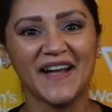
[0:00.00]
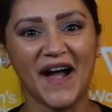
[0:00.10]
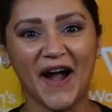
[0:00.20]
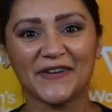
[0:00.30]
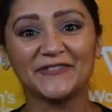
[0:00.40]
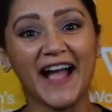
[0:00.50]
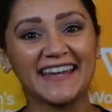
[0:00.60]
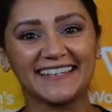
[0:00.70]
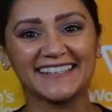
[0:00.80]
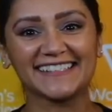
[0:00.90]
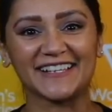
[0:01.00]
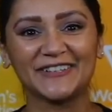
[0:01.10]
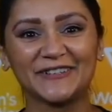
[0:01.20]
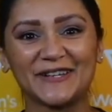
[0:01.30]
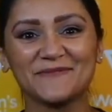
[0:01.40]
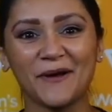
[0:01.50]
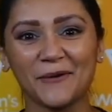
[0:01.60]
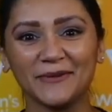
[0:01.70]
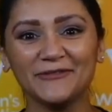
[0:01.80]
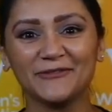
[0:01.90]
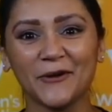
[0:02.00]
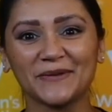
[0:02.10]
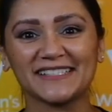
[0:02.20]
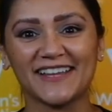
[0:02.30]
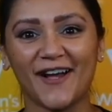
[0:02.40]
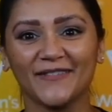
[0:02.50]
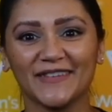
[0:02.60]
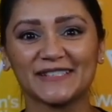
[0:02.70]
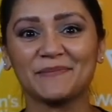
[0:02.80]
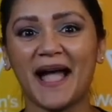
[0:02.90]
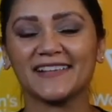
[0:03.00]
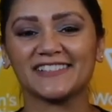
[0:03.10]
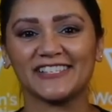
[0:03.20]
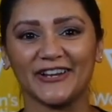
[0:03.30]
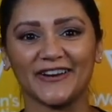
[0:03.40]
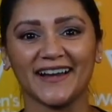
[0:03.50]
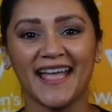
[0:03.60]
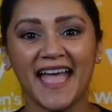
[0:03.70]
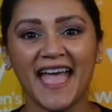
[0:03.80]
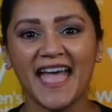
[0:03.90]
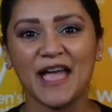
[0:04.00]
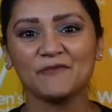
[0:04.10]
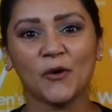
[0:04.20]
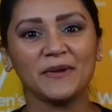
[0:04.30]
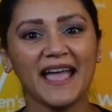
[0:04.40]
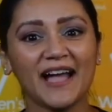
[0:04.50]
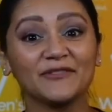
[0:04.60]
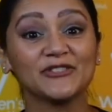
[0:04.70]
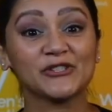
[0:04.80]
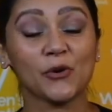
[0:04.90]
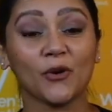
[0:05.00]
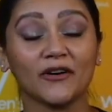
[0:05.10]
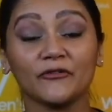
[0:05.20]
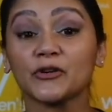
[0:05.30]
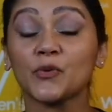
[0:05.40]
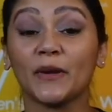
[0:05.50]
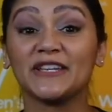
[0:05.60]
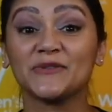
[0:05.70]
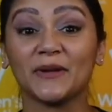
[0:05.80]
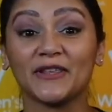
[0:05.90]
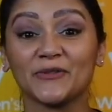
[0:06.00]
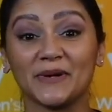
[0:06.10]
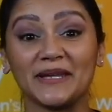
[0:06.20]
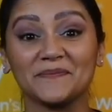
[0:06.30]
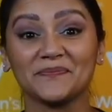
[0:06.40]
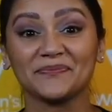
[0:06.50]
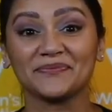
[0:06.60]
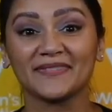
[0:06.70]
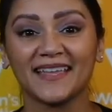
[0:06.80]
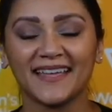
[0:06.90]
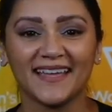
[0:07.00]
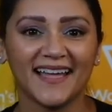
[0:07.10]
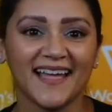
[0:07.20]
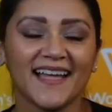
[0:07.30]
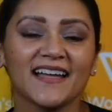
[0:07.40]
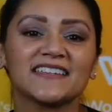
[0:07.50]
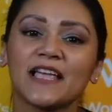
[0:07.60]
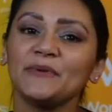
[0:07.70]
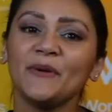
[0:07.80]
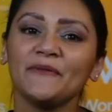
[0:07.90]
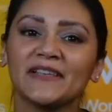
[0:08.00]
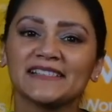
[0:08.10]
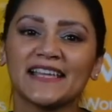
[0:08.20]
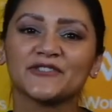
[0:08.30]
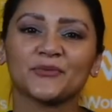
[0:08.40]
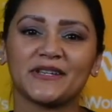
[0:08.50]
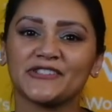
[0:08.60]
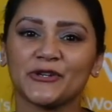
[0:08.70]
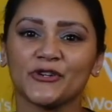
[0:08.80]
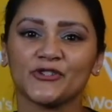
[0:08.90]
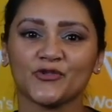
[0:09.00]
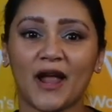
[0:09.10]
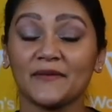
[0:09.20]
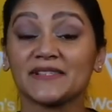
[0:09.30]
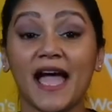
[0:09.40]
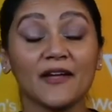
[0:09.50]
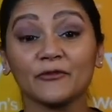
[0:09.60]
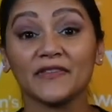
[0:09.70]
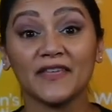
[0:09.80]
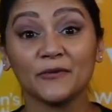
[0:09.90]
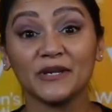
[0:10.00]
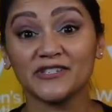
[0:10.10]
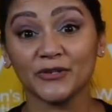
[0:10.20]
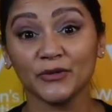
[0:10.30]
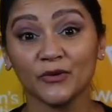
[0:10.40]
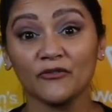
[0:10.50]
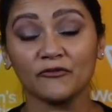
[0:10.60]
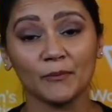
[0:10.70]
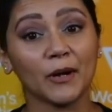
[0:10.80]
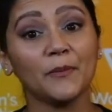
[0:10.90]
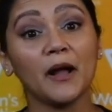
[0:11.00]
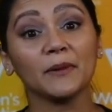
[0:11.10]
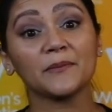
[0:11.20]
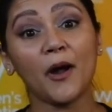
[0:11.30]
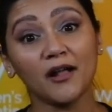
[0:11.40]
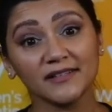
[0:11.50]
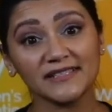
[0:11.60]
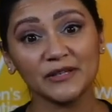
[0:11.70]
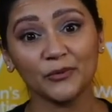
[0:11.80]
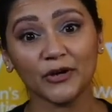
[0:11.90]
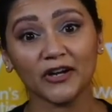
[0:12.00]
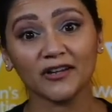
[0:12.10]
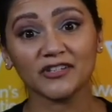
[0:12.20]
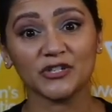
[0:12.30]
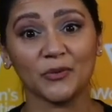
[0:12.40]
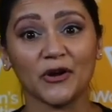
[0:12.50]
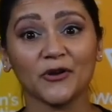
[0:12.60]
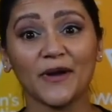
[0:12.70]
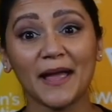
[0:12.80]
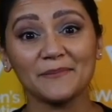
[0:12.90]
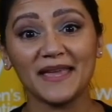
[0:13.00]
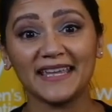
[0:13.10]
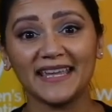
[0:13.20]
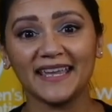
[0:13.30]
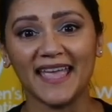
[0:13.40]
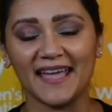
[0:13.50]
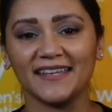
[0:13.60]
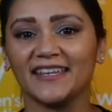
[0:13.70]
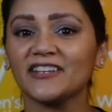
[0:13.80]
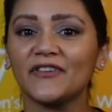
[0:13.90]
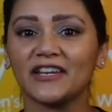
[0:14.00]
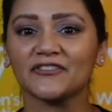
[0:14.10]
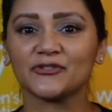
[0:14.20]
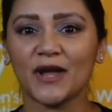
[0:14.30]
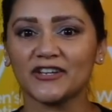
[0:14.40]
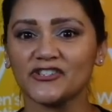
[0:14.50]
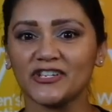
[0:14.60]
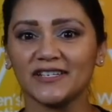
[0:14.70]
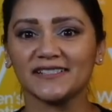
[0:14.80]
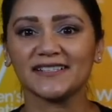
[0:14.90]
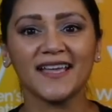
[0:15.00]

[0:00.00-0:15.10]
our findings, including what we focused on this past year and what we have in store for 2023. WFSA's research drives everything we do, from our public policy work to our grant making and innovative strategies.